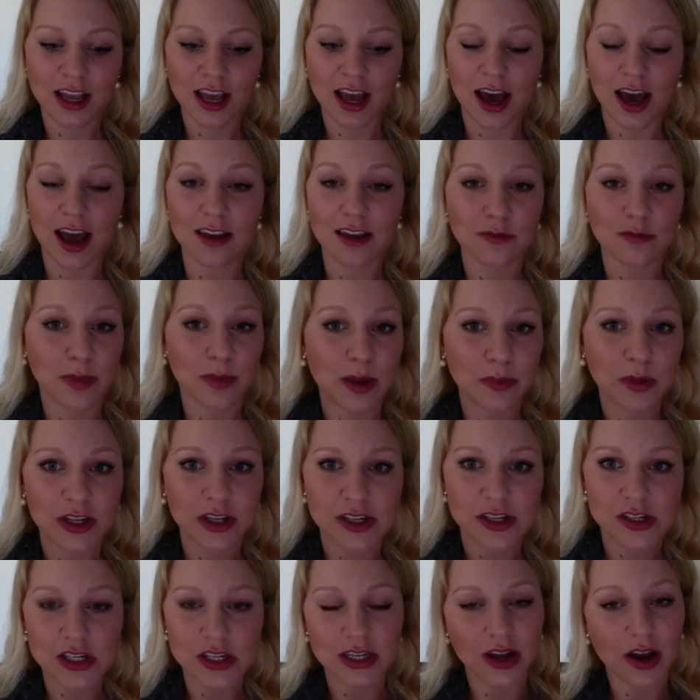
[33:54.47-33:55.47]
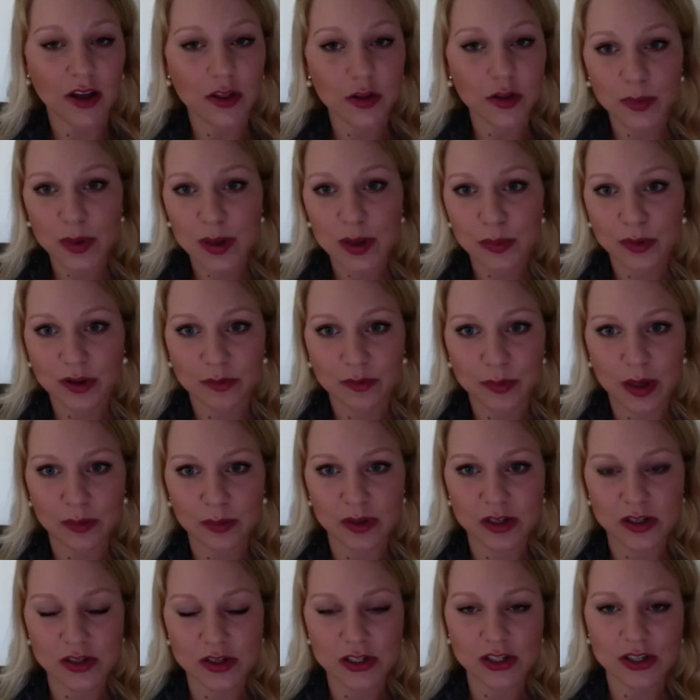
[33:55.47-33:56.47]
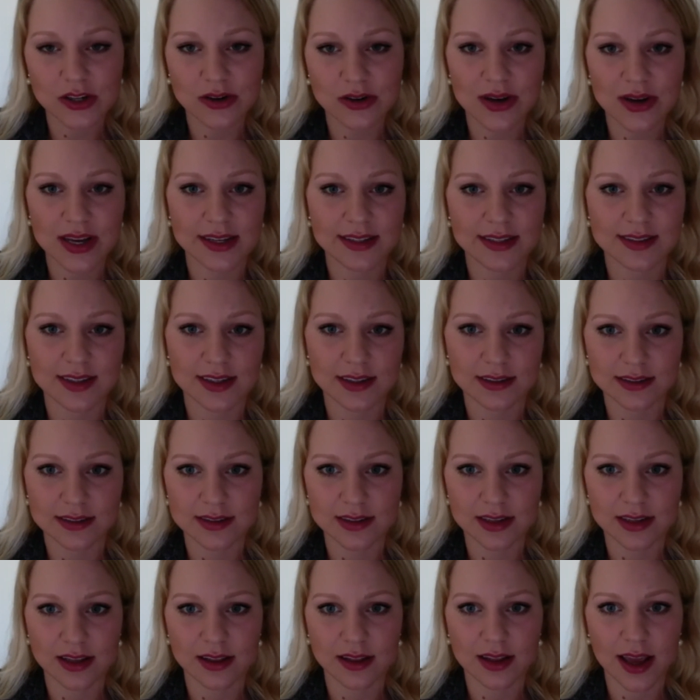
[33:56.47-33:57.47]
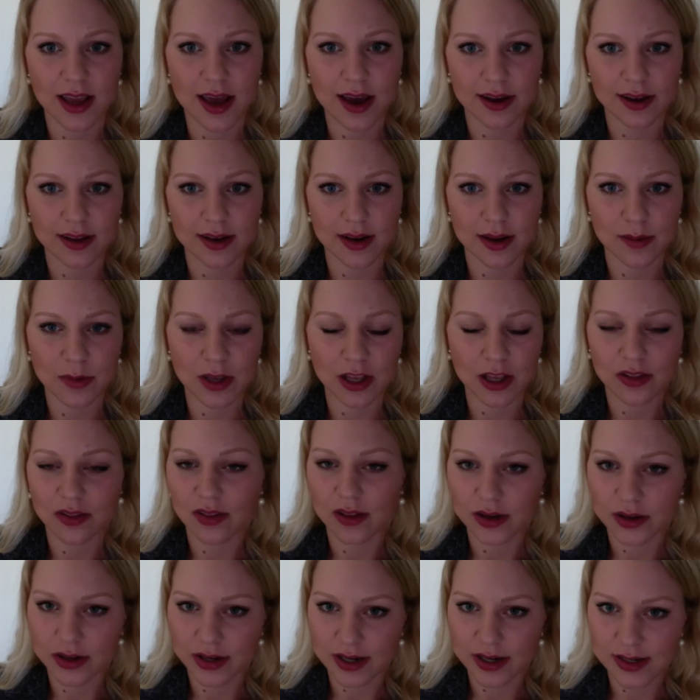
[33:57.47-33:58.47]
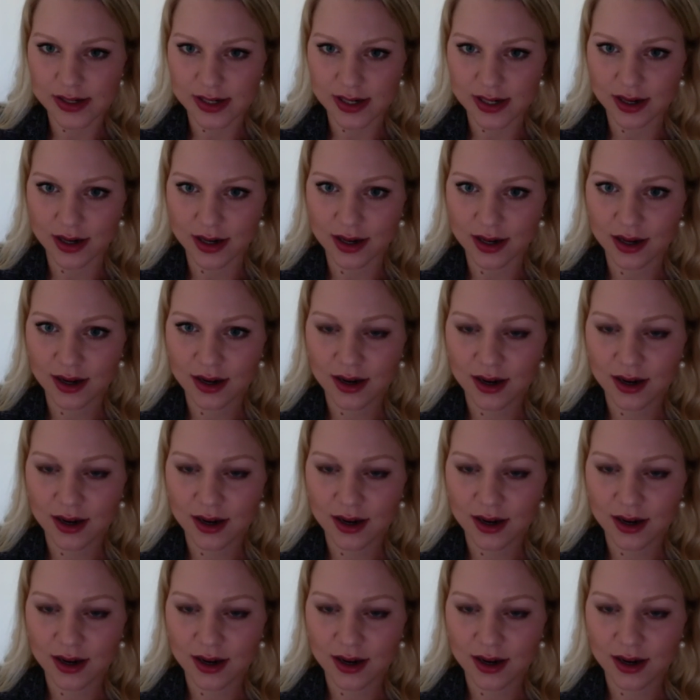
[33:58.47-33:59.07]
I've published and other people have published too exists in the academic literature.